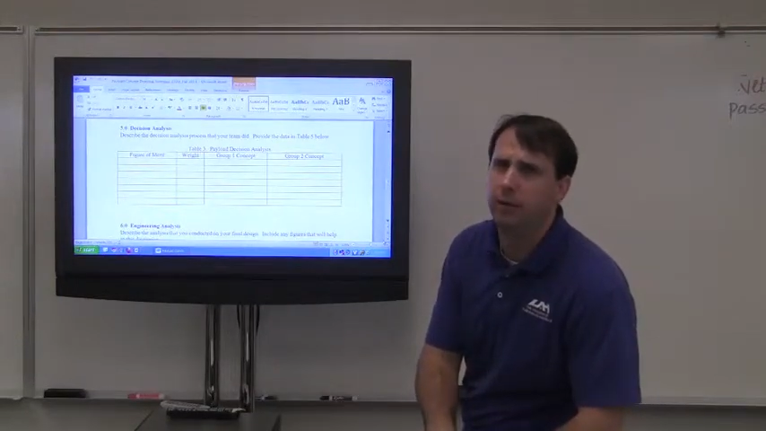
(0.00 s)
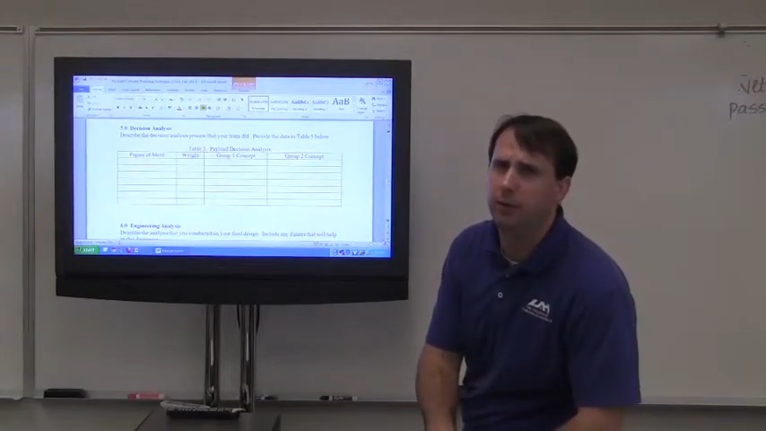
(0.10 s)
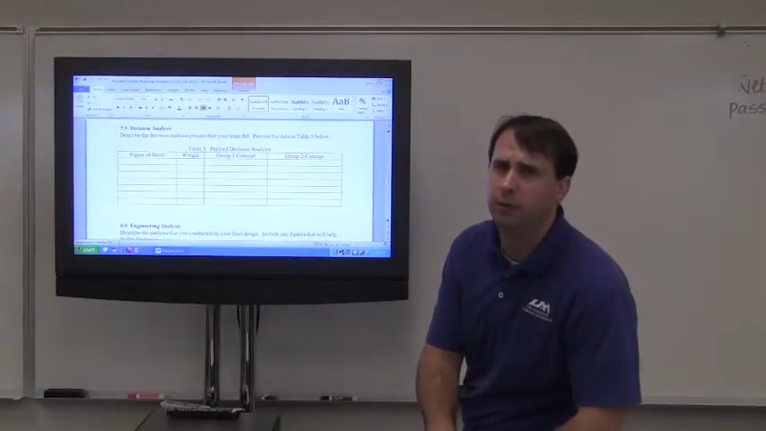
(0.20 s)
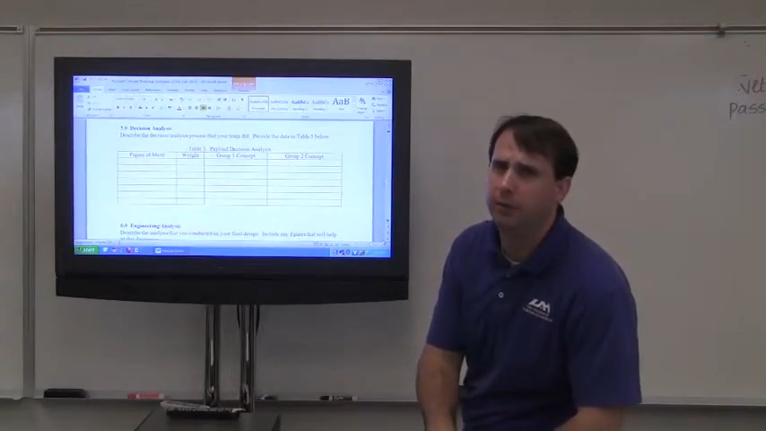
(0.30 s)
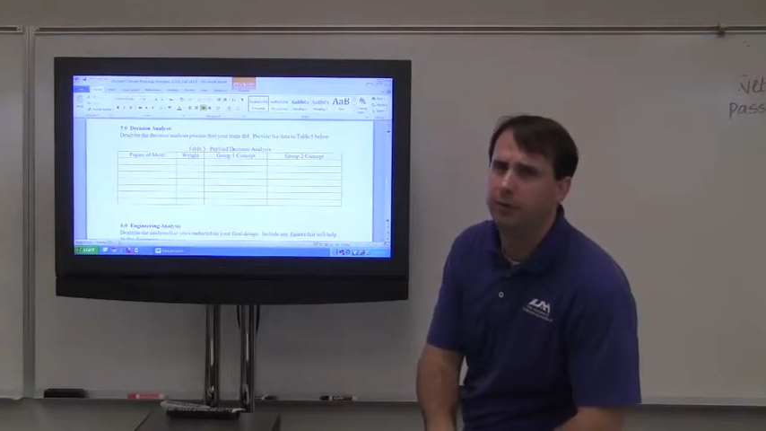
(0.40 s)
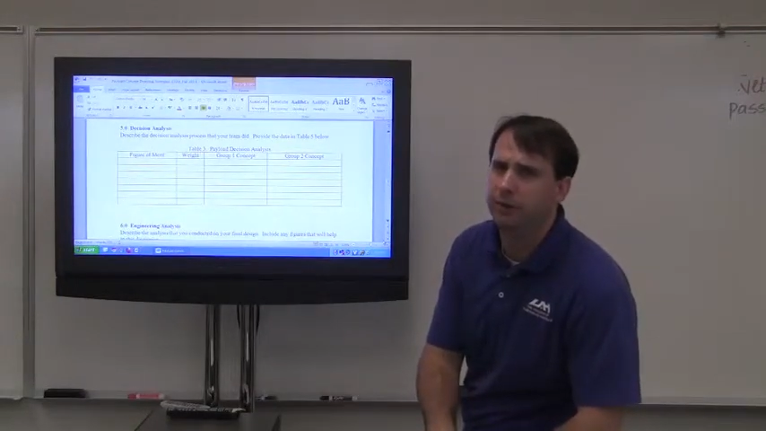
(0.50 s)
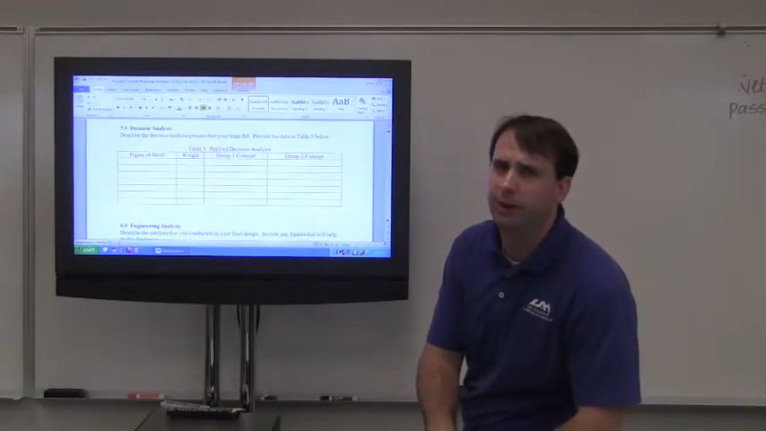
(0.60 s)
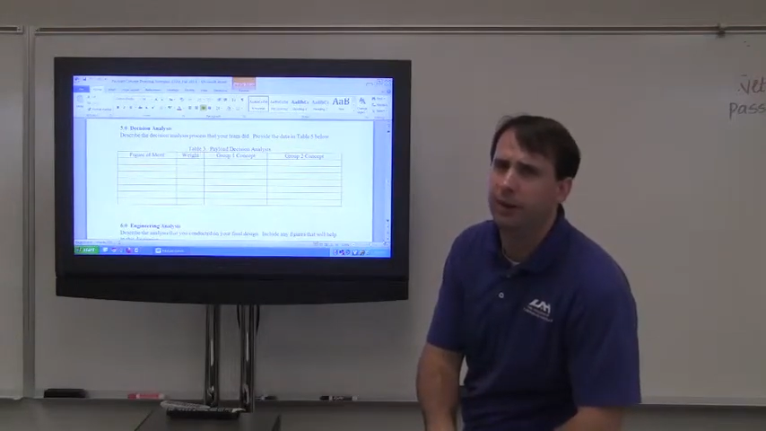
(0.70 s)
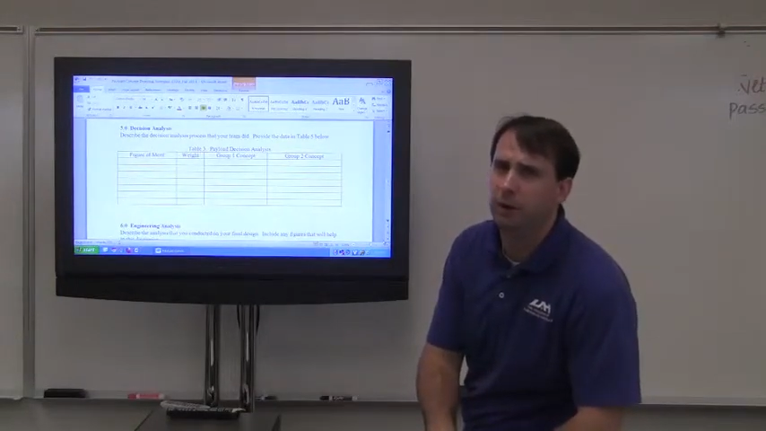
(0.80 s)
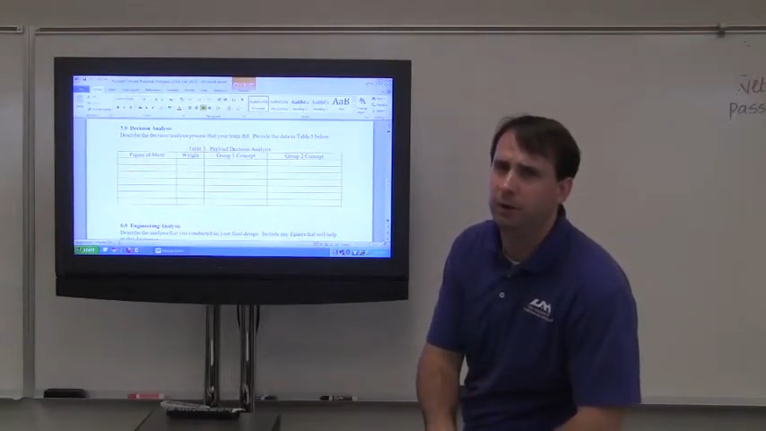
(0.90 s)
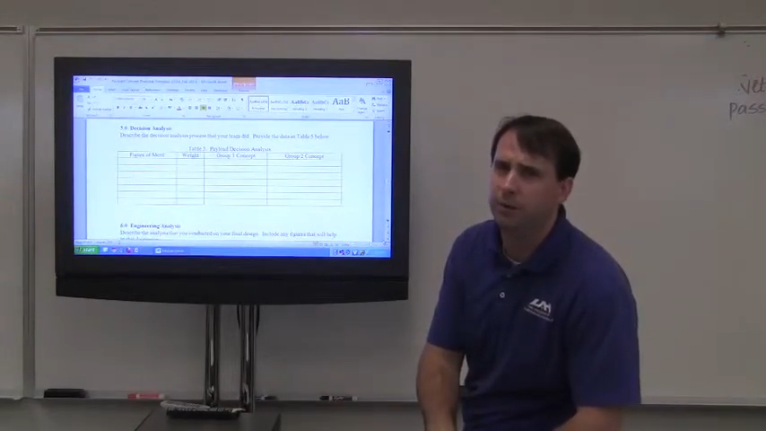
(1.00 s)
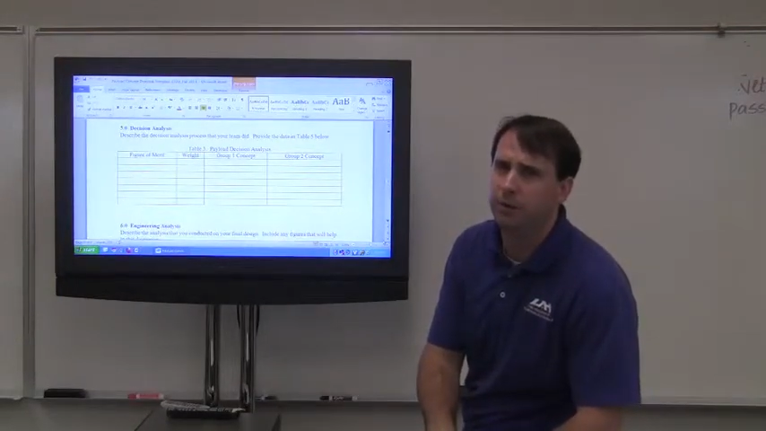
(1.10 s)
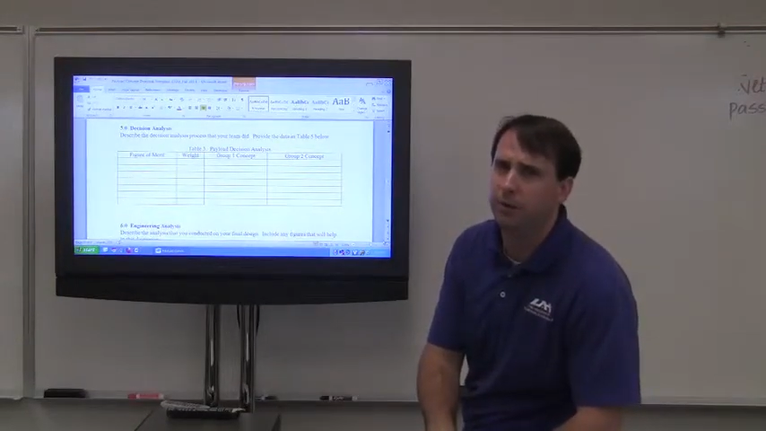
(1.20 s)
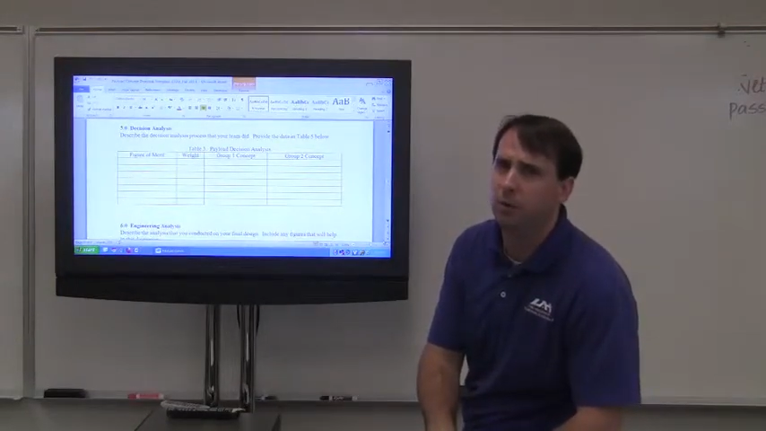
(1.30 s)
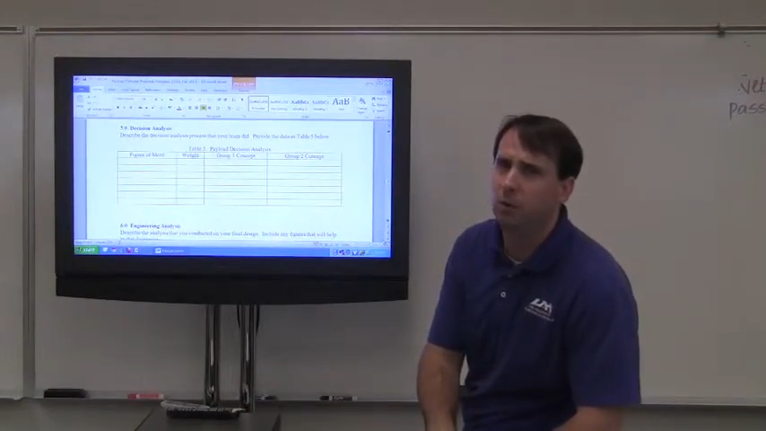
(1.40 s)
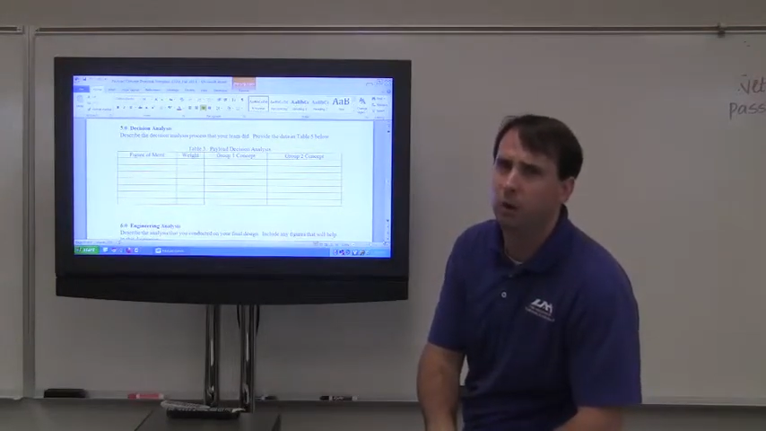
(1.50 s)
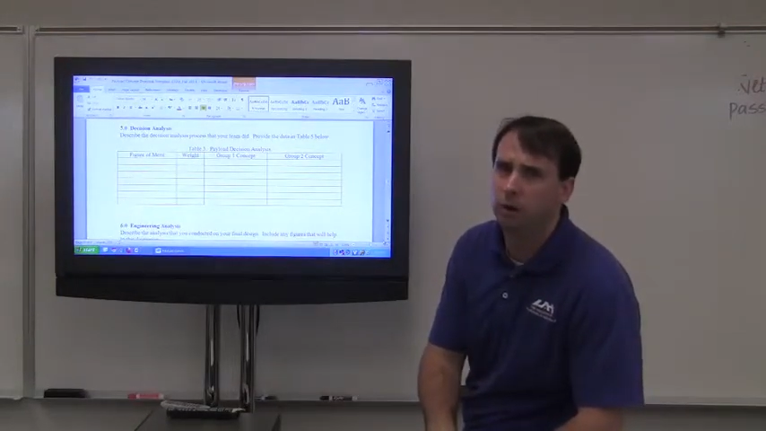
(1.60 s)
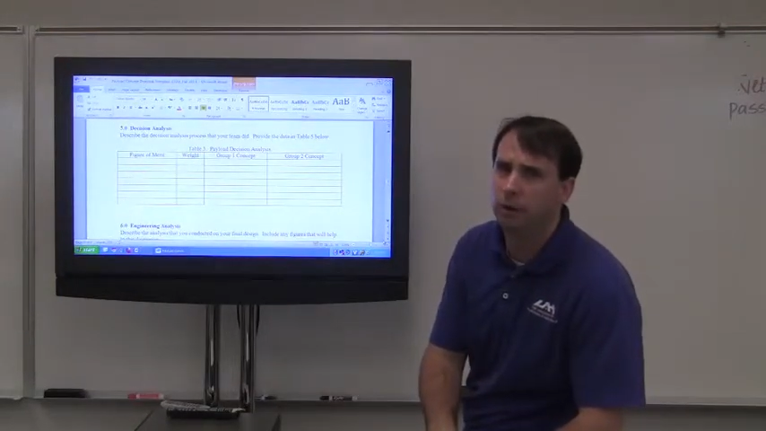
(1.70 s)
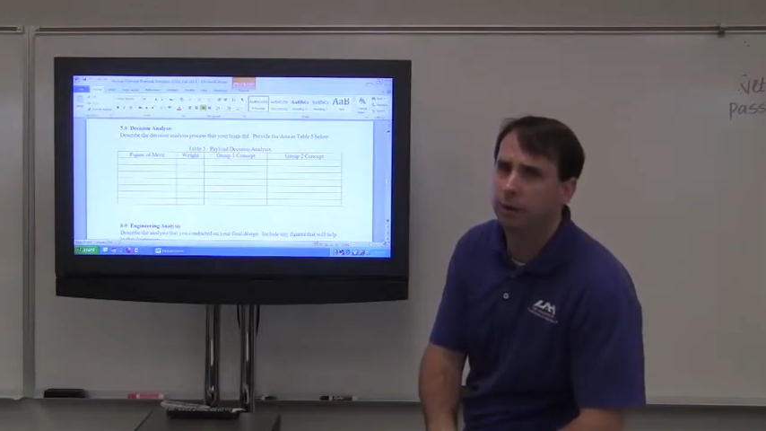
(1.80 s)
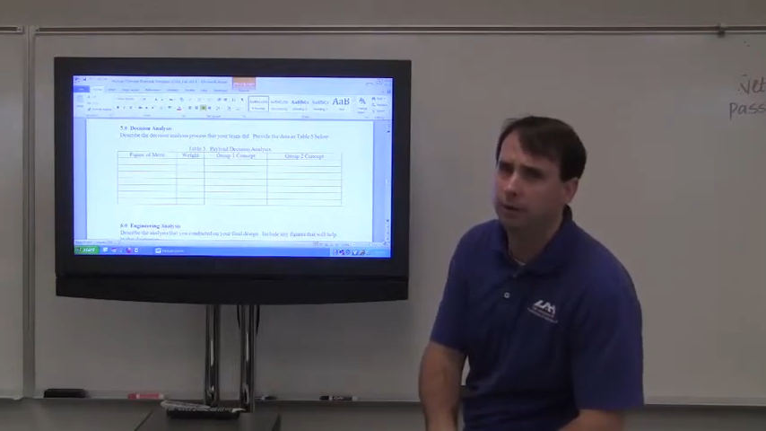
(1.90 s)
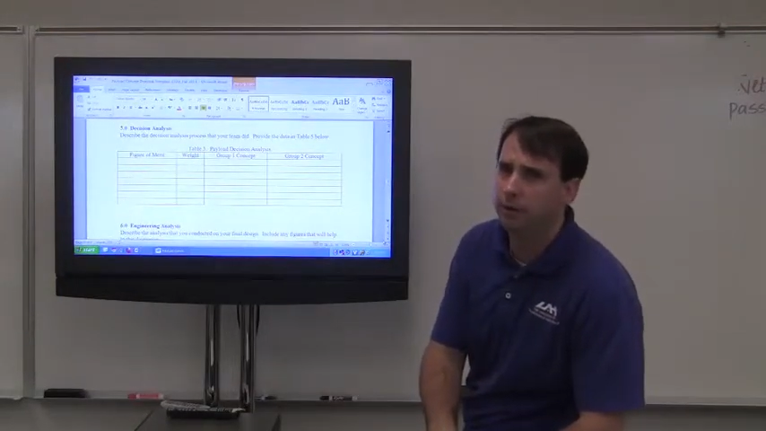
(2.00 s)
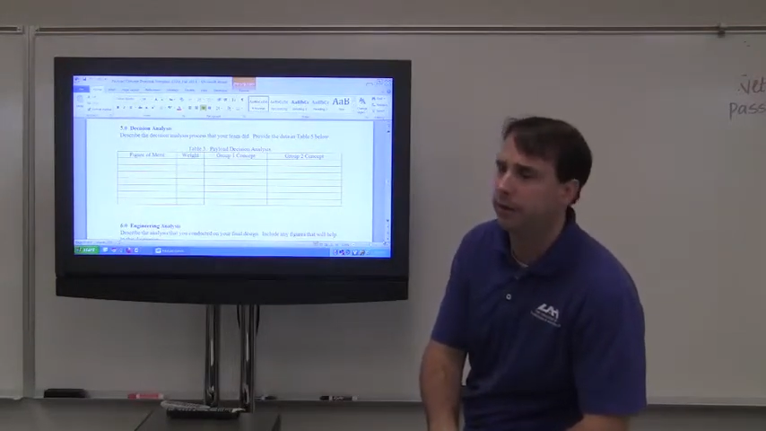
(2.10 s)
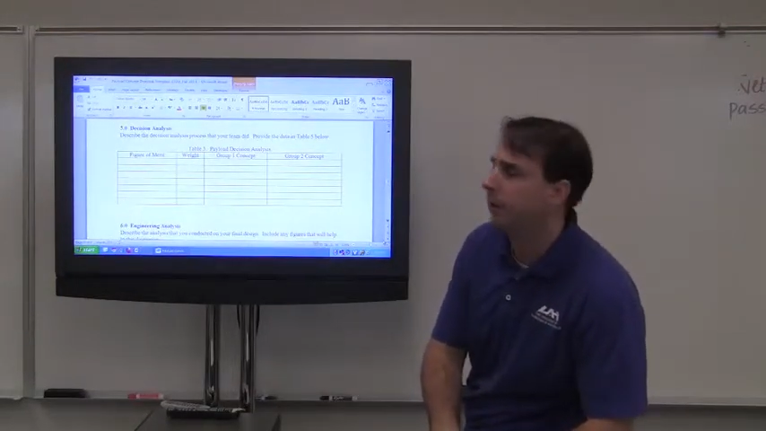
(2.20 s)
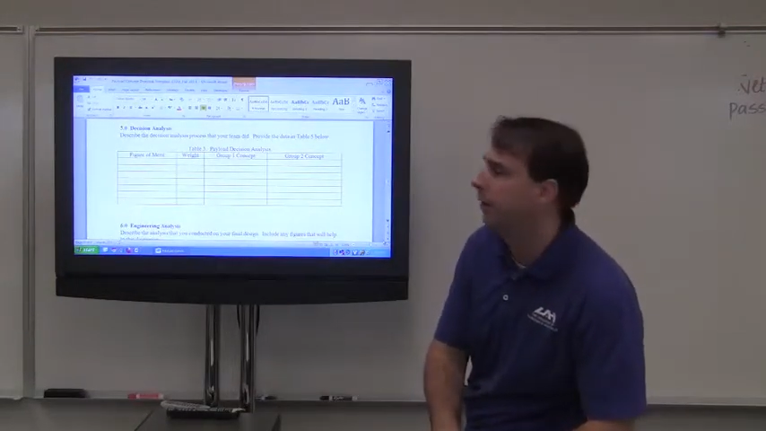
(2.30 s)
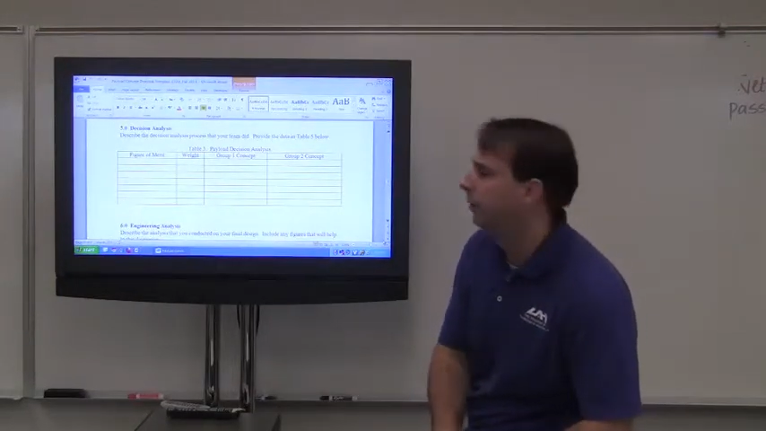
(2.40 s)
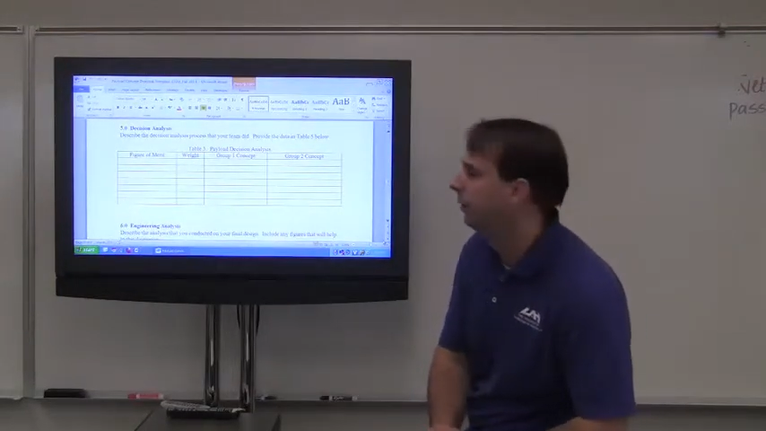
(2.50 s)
Why are they using 10? Why are they using 4? Stuff like that.